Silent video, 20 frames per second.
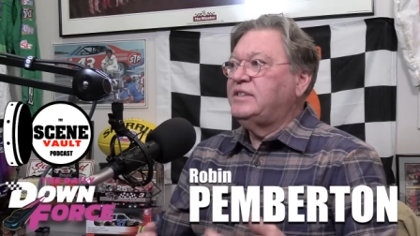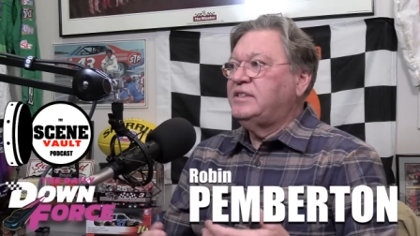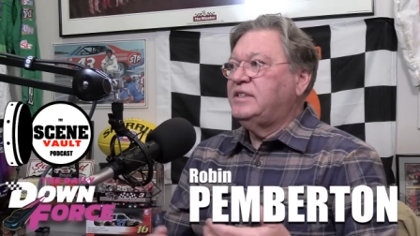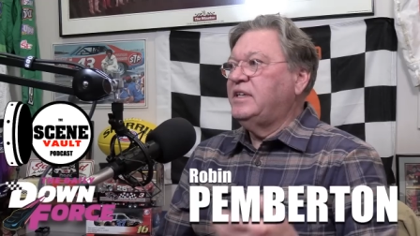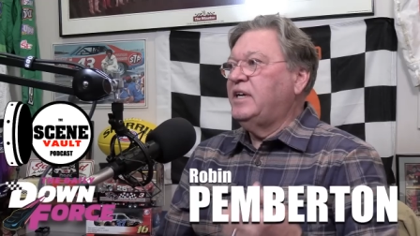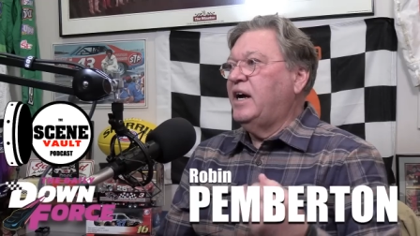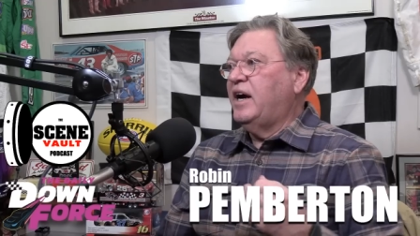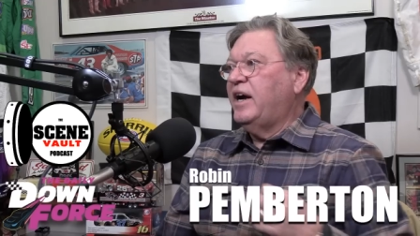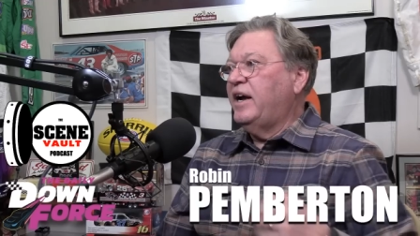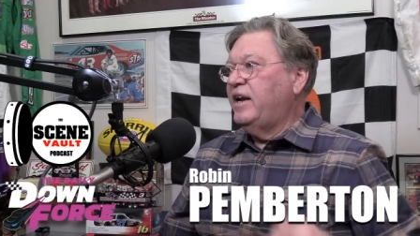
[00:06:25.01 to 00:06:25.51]

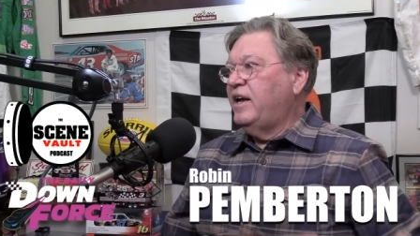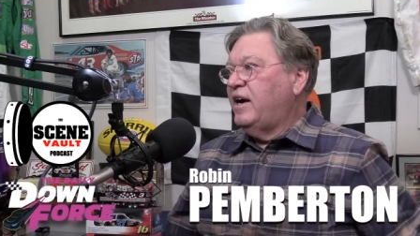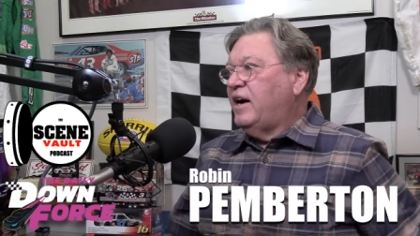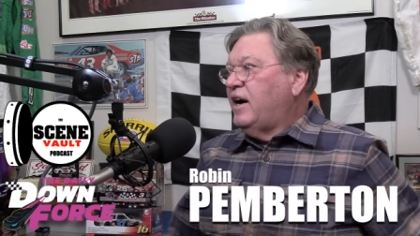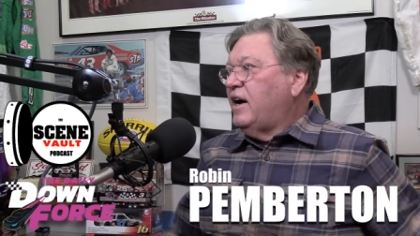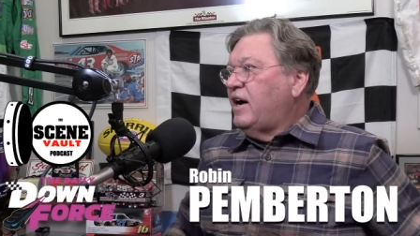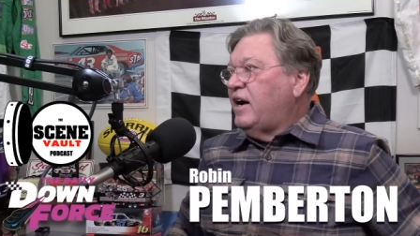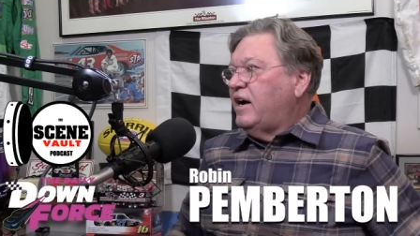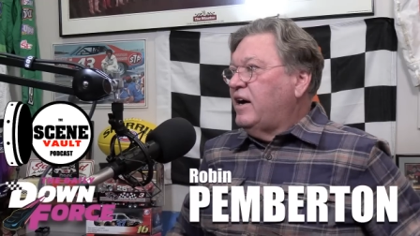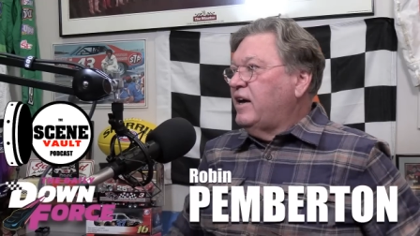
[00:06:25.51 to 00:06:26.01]
see eye to
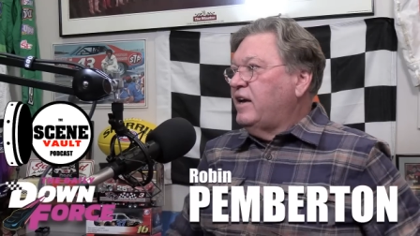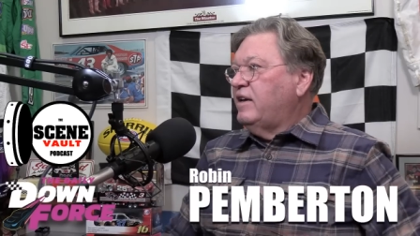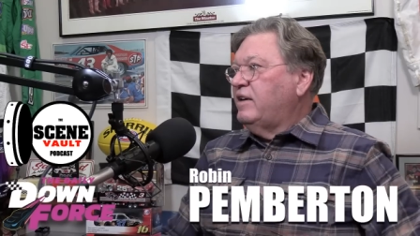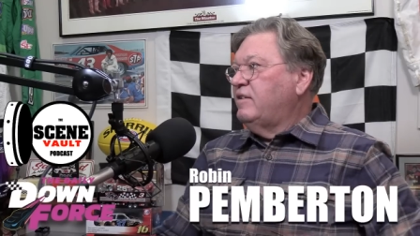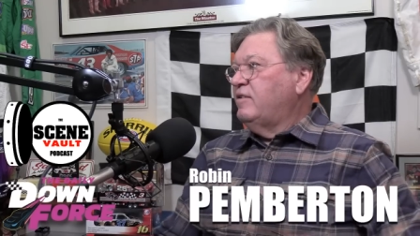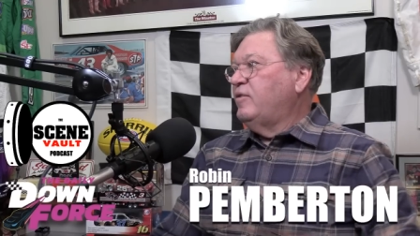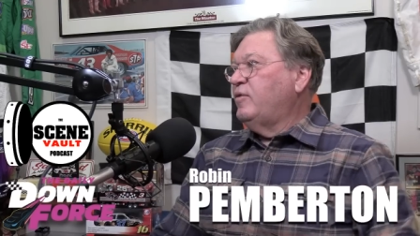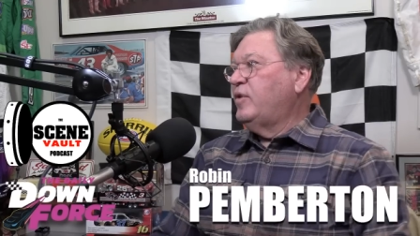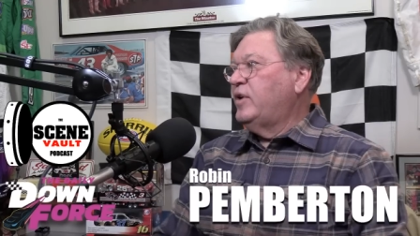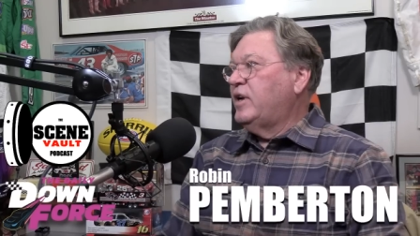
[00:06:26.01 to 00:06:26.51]

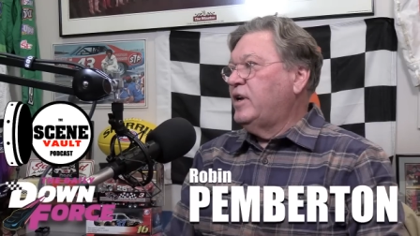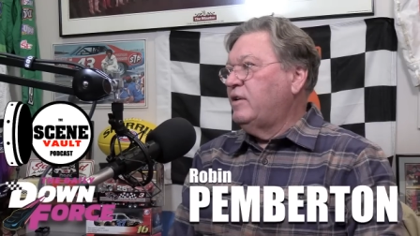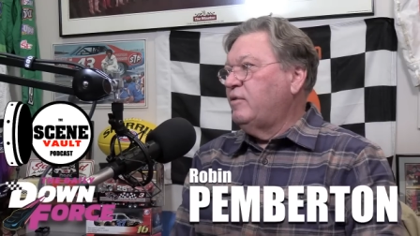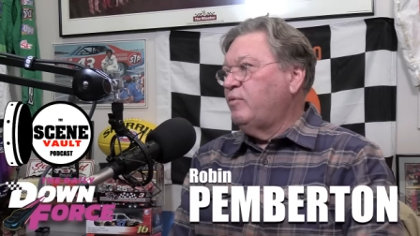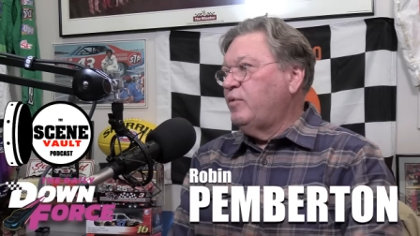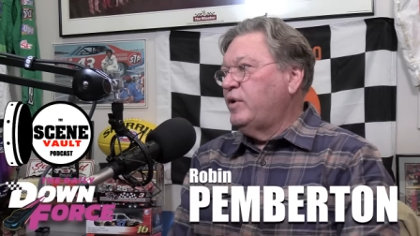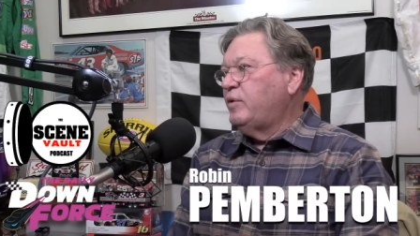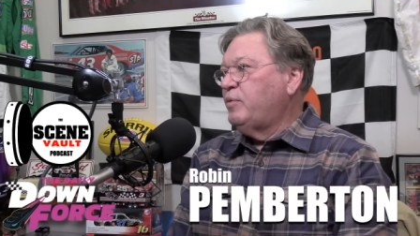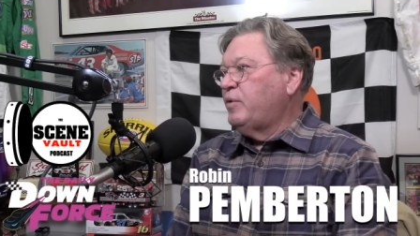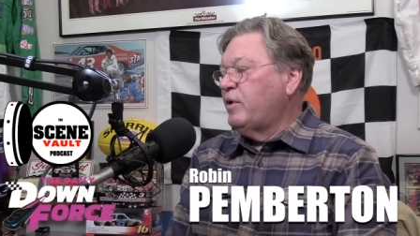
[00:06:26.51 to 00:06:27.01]
eye
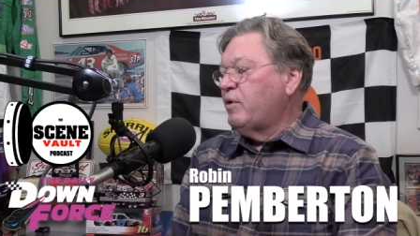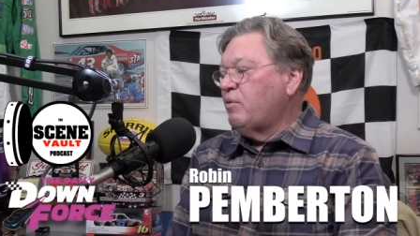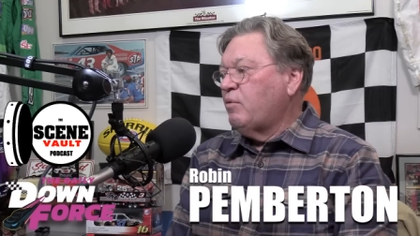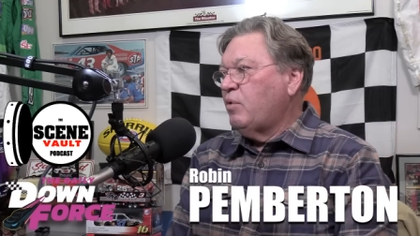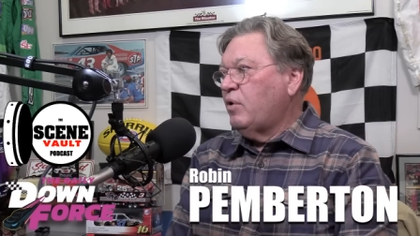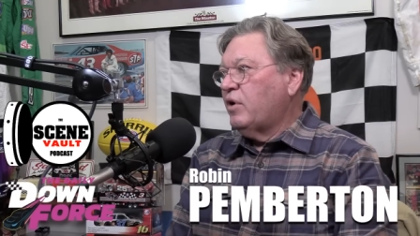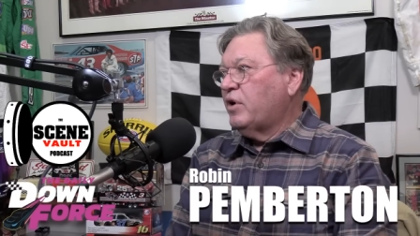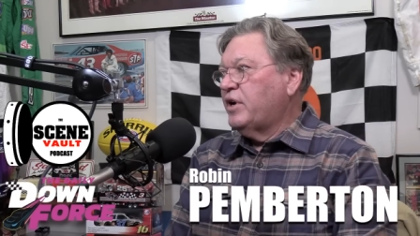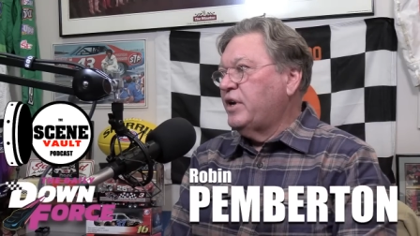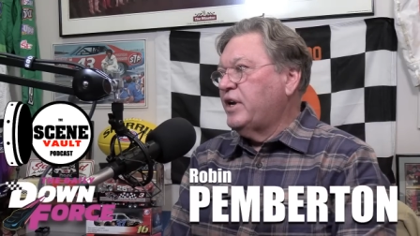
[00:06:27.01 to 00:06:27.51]
when we were
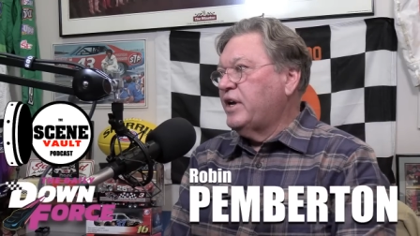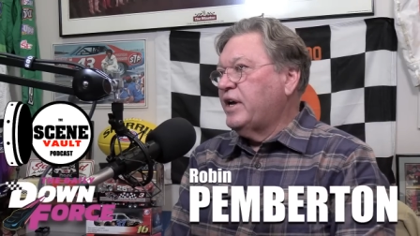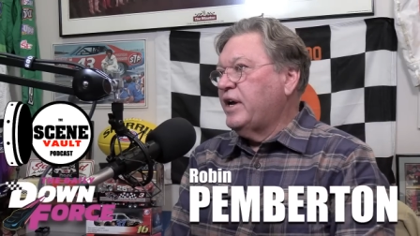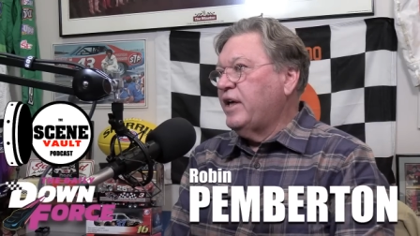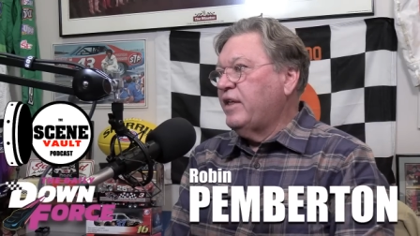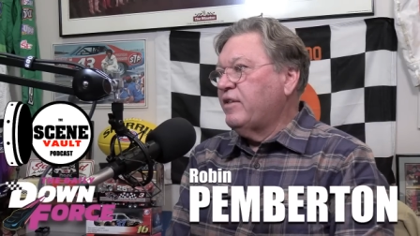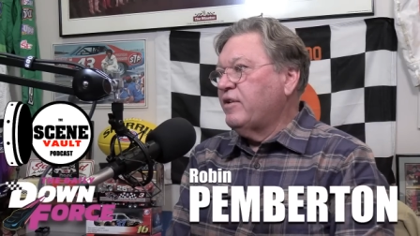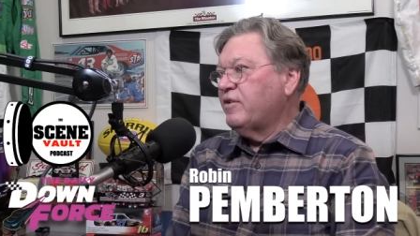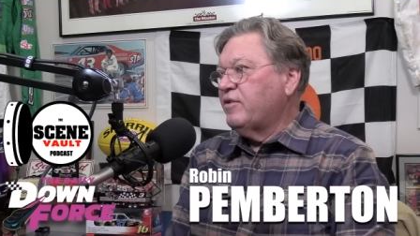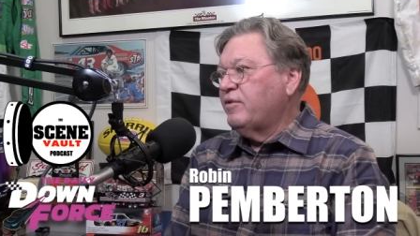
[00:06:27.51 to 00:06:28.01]
working
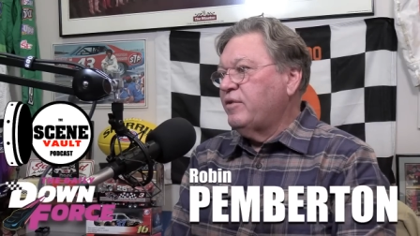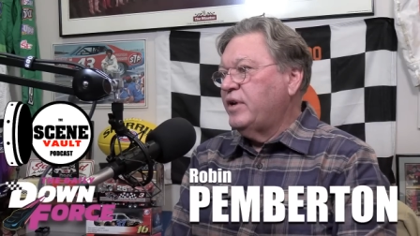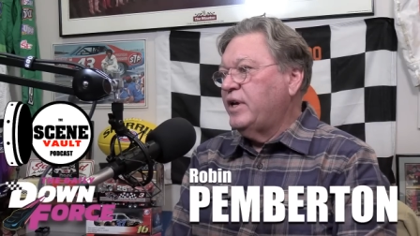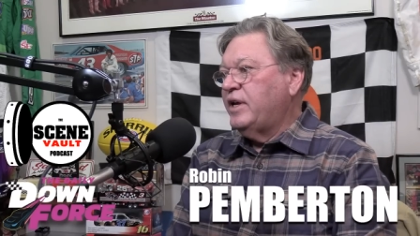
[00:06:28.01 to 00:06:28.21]
together.